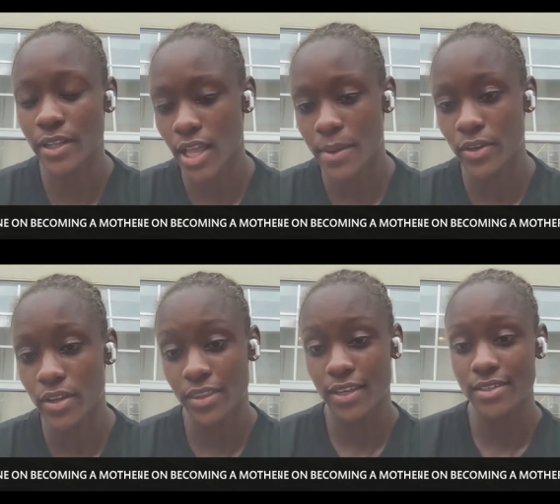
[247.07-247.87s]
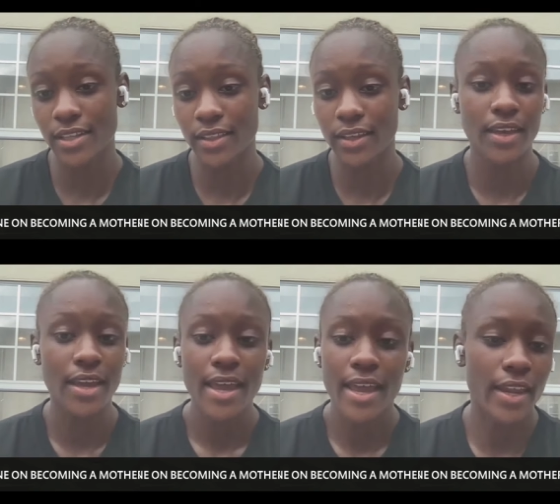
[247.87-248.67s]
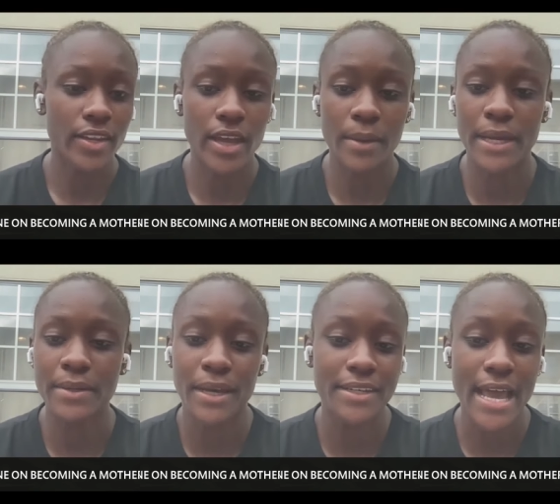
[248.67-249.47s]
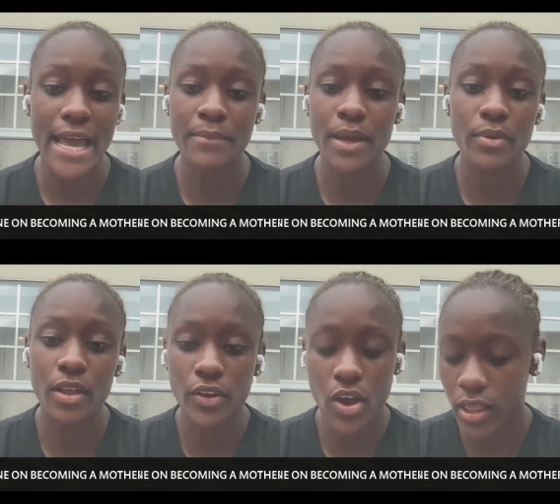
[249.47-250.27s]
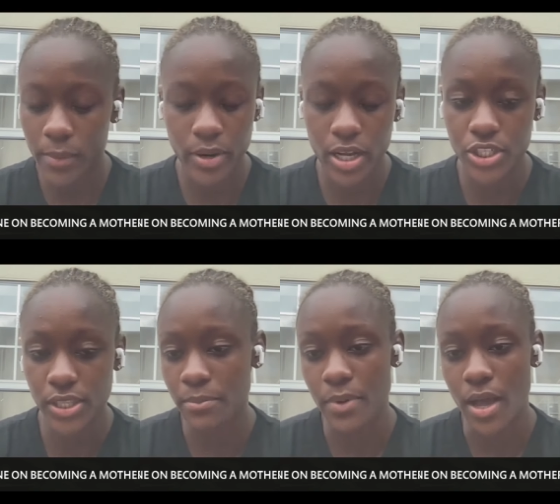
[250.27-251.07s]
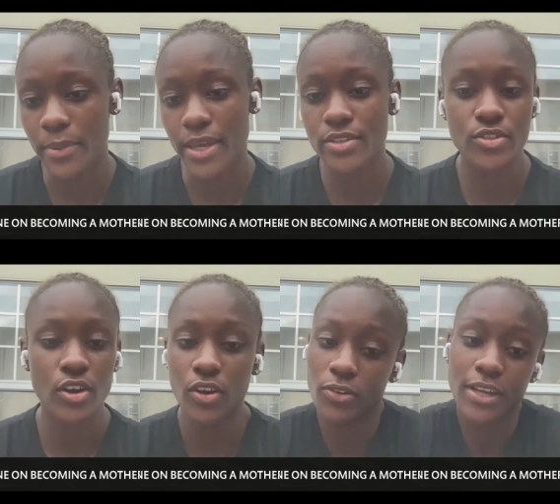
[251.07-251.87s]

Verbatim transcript: He's been climbing on things lately, and yeah, my, my dad and my brother call it Project Mbappe. So